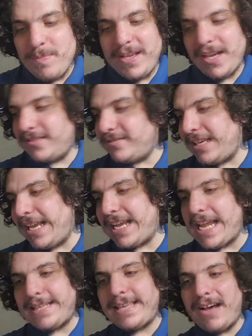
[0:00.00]
because
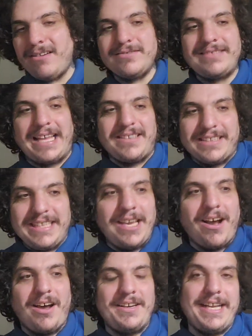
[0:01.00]
it tells that
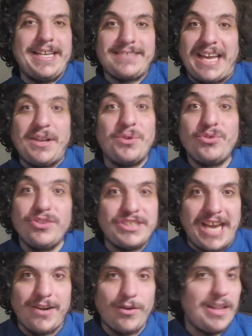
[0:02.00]
Leon is kind of new to the
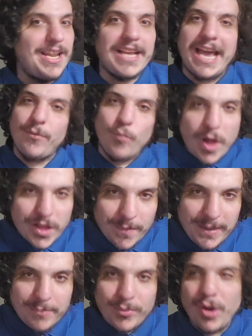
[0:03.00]
channel. And again,
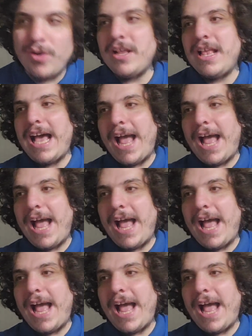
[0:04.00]
welcome in, bro.